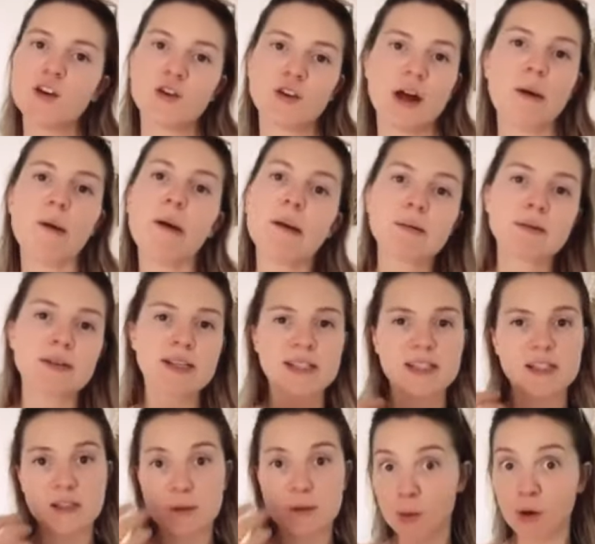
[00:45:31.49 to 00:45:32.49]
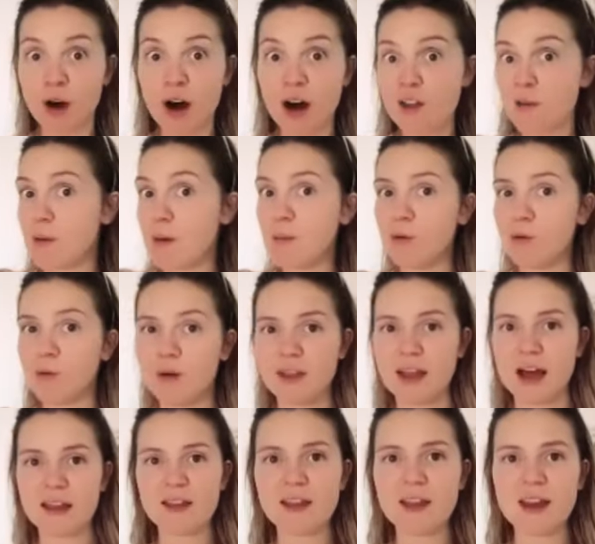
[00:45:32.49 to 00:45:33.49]
you're now able to support other people with
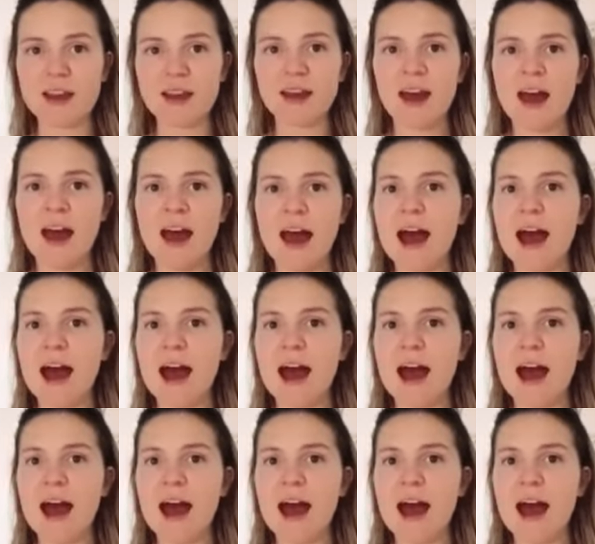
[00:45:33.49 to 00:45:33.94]
that thing.